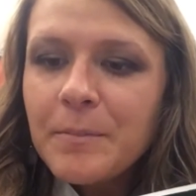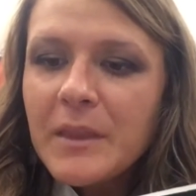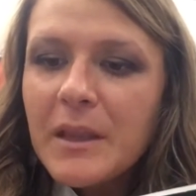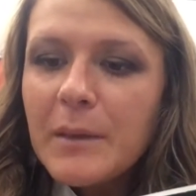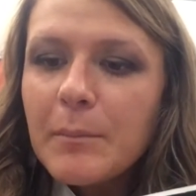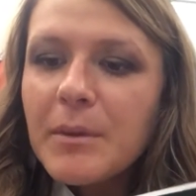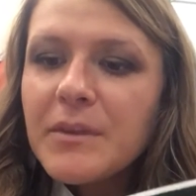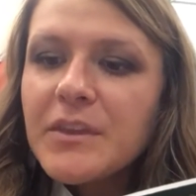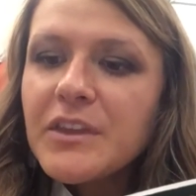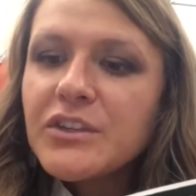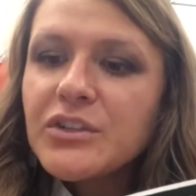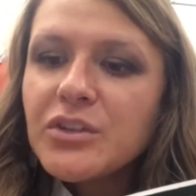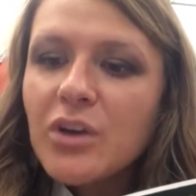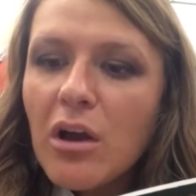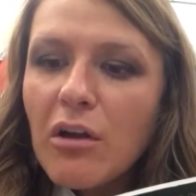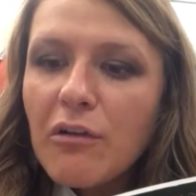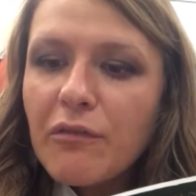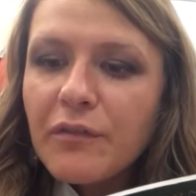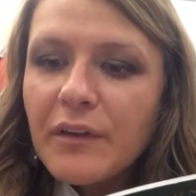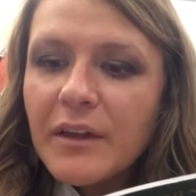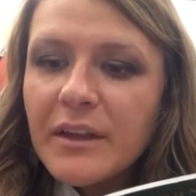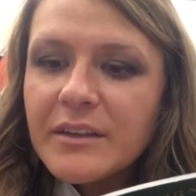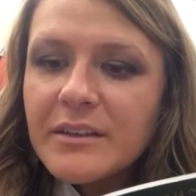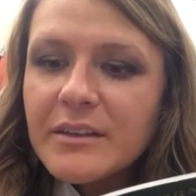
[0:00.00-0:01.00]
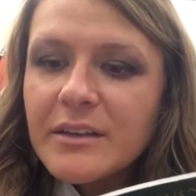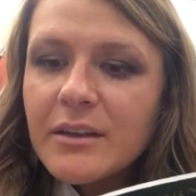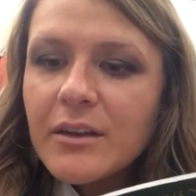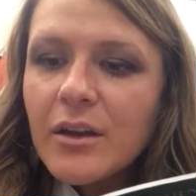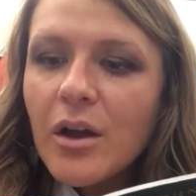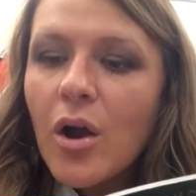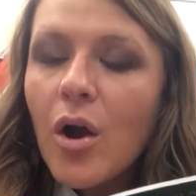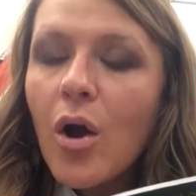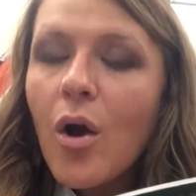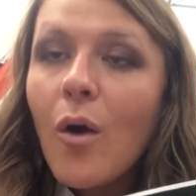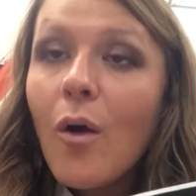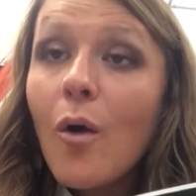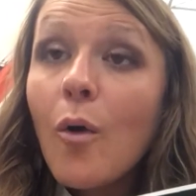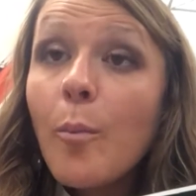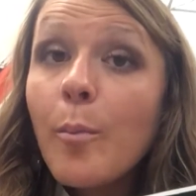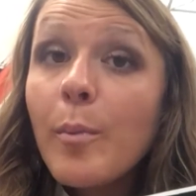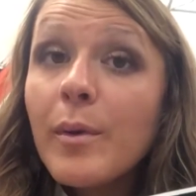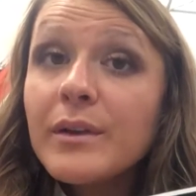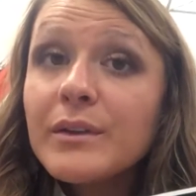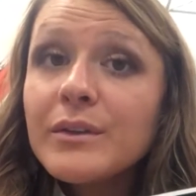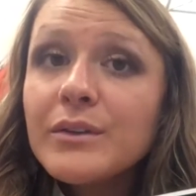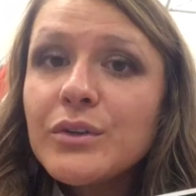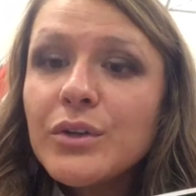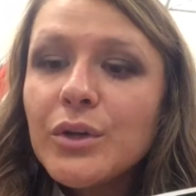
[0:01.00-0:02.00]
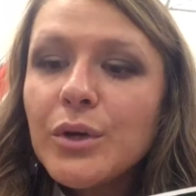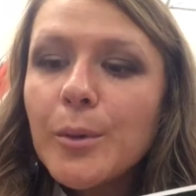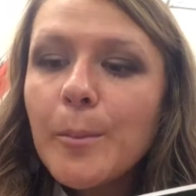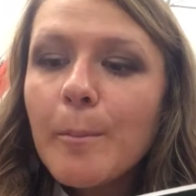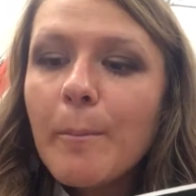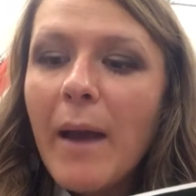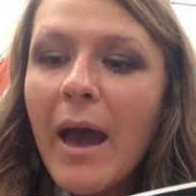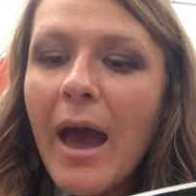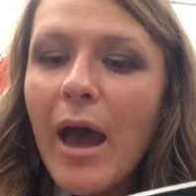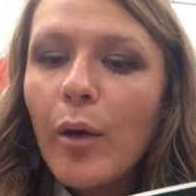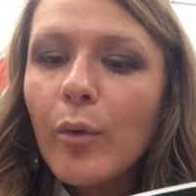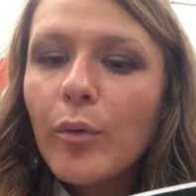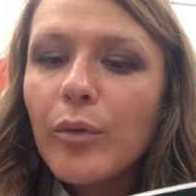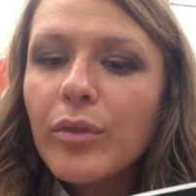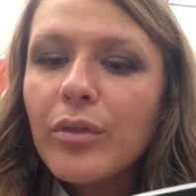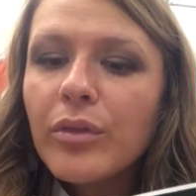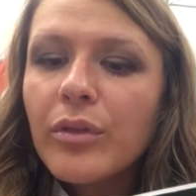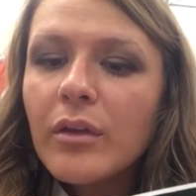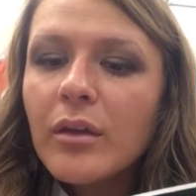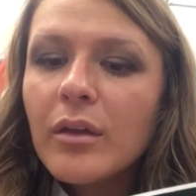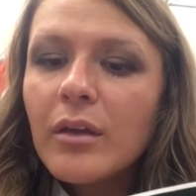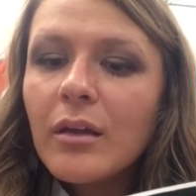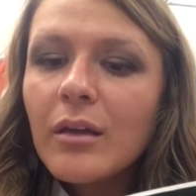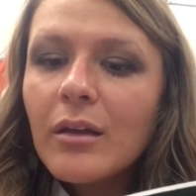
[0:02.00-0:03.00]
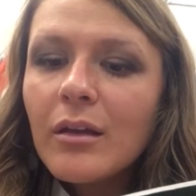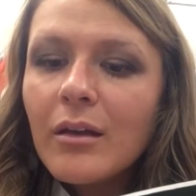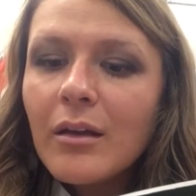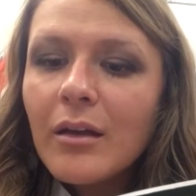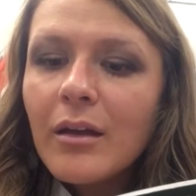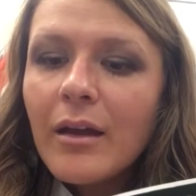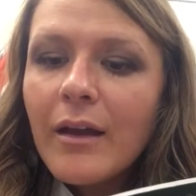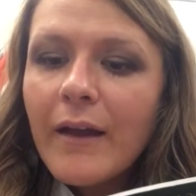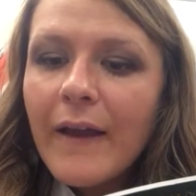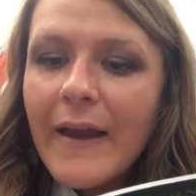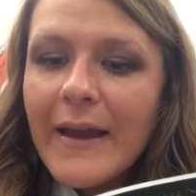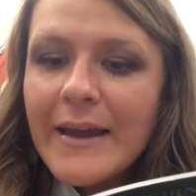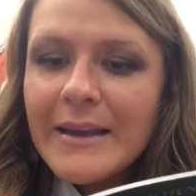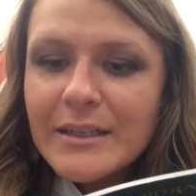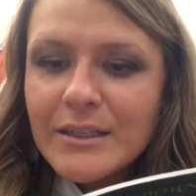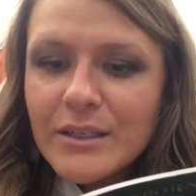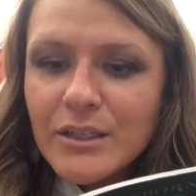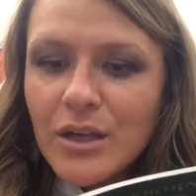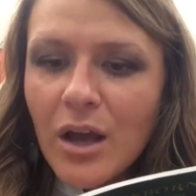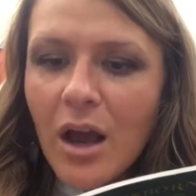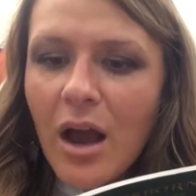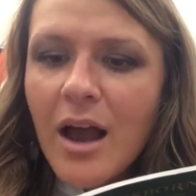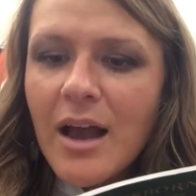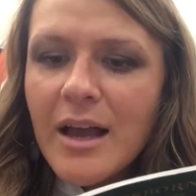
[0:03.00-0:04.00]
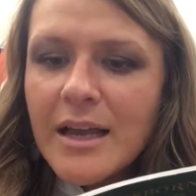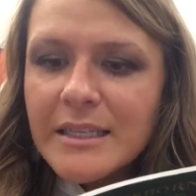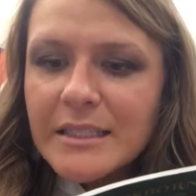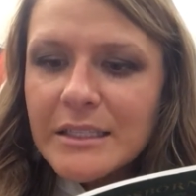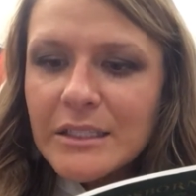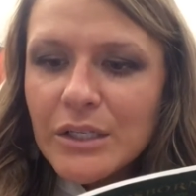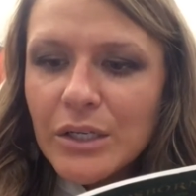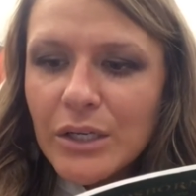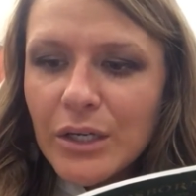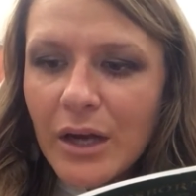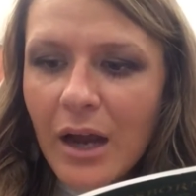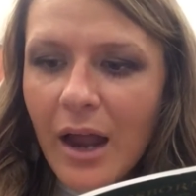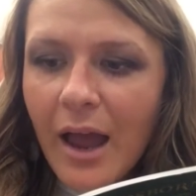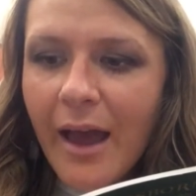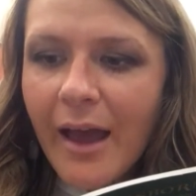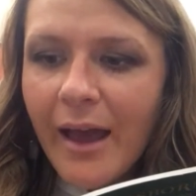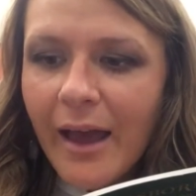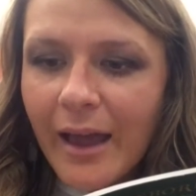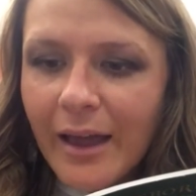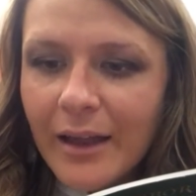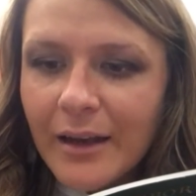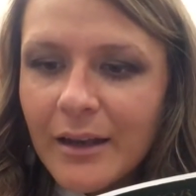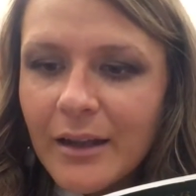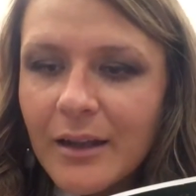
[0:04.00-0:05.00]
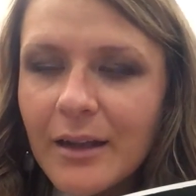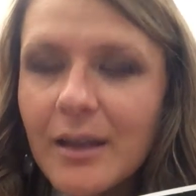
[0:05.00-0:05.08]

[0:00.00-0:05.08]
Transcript: But the dolphin opened her mouth and tossed her head.